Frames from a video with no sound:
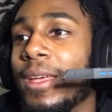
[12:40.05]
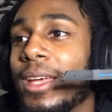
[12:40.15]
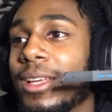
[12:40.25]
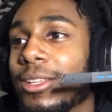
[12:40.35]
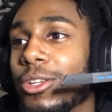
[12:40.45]

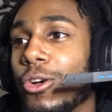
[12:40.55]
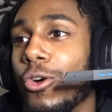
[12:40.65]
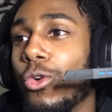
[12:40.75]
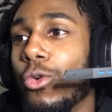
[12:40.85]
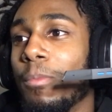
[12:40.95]
and
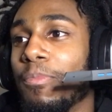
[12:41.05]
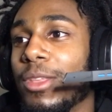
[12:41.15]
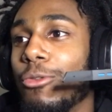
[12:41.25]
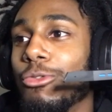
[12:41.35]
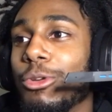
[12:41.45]
so
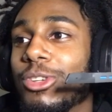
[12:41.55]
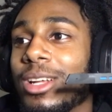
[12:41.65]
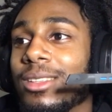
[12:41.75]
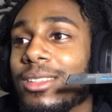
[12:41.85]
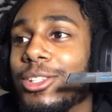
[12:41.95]
he was really
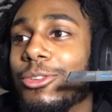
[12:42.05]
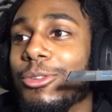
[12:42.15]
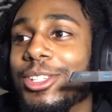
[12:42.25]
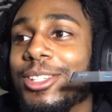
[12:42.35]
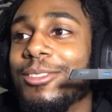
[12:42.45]
trying to ditch
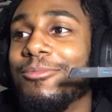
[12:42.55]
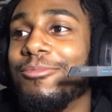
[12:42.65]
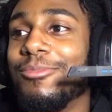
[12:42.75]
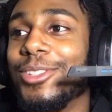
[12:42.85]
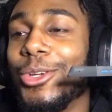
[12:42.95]
Christian,
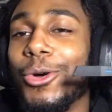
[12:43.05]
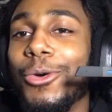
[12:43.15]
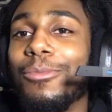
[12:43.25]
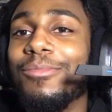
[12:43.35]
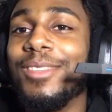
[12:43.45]

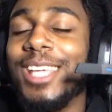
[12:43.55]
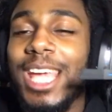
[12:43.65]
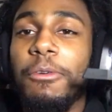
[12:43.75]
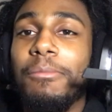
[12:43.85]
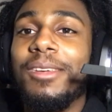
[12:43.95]
so he
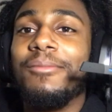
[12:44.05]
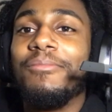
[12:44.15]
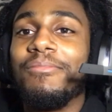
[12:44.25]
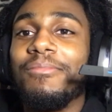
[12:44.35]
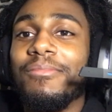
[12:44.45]
came with me.
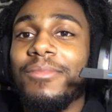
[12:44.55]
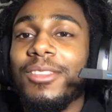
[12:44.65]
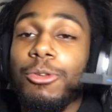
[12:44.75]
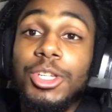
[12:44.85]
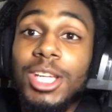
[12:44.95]

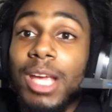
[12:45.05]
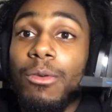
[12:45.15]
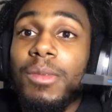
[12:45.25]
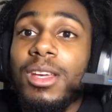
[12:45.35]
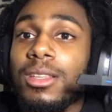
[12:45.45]
Christian came
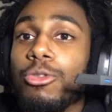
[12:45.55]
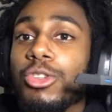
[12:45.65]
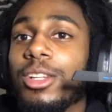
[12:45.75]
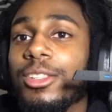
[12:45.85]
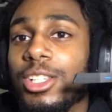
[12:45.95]
with me because he was
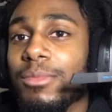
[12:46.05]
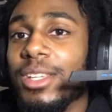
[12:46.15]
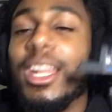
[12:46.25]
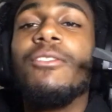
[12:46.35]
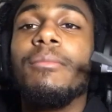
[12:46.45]
trying to ditch him,
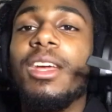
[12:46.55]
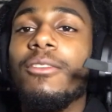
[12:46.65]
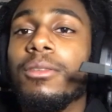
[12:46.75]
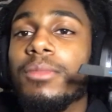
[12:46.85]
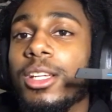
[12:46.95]
saying every man
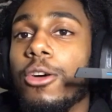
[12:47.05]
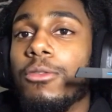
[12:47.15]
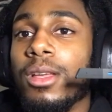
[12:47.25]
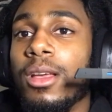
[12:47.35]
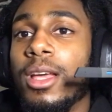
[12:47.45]
for
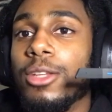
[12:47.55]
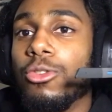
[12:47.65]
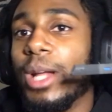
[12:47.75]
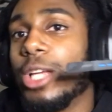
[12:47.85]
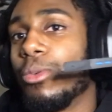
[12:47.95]
themselves, and
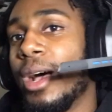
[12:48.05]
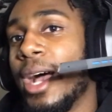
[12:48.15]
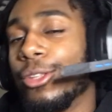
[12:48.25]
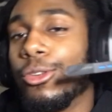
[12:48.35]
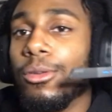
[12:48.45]
so that's why
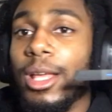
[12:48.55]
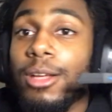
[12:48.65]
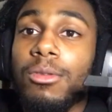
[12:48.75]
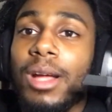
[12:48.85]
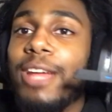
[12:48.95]
I took, like,
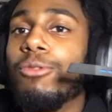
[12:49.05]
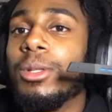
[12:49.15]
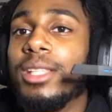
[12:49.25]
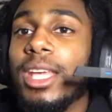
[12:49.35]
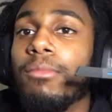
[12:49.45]
I didn't
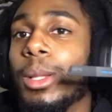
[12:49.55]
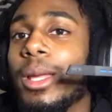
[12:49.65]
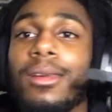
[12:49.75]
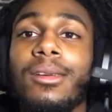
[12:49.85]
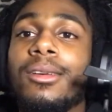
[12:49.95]
really take, but
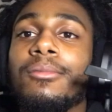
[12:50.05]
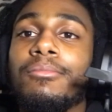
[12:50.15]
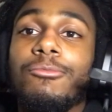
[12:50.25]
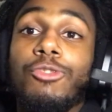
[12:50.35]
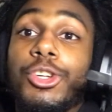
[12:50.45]
like,
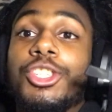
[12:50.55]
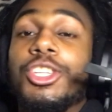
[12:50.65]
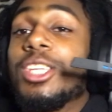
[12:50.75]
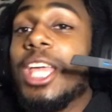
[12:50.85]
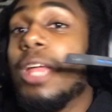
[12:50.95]
Christian
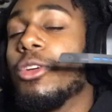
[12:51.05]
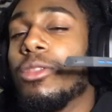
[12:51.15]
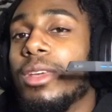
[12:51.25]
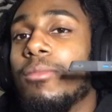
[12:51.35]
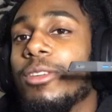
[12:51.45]
just came with
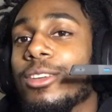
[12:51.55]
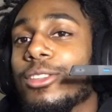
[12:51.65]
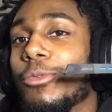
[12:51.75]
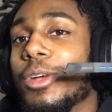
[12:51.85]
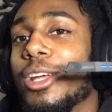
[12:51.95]
me because
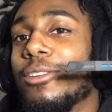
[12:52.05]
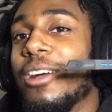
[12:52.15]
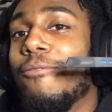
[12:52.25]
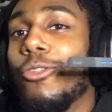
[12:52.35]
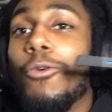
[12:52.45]
the way
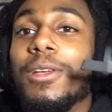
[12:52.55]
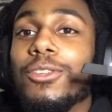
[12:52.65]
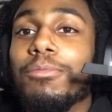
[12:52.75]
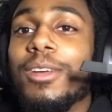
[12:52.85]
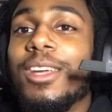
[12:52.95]
of Lopez
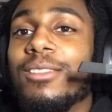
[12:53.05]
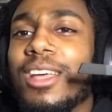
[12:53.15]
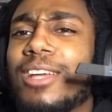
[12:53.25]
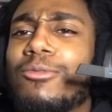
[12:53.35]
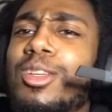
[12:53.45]
was playing
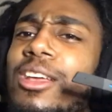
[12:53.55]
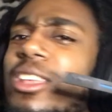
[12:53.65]
time.